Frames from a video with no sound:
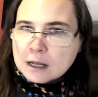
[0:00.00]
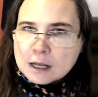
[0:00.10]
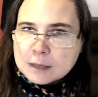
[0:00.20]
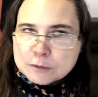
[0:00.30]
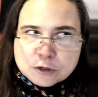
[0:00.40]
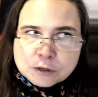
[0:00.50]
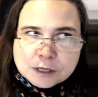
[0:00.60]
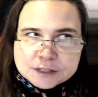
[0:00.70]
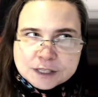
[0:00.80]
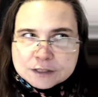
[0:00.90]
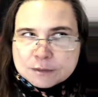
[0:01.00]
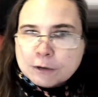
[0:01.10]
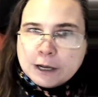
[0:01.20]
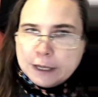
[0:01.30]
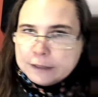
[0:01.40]
I'm sure I'll tell it to
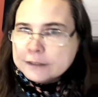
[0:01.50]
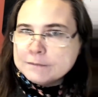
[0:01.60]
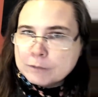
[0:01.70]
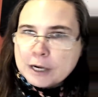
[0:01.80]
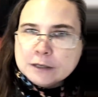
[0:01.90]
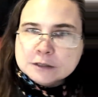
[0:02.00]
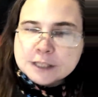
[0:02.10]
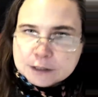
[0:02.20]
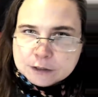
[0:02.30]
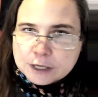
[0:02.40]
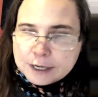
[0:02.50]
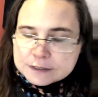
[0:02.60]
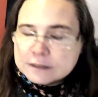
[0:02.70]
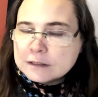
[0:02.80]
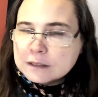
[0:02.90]
Brian, and Brian will tell you guys.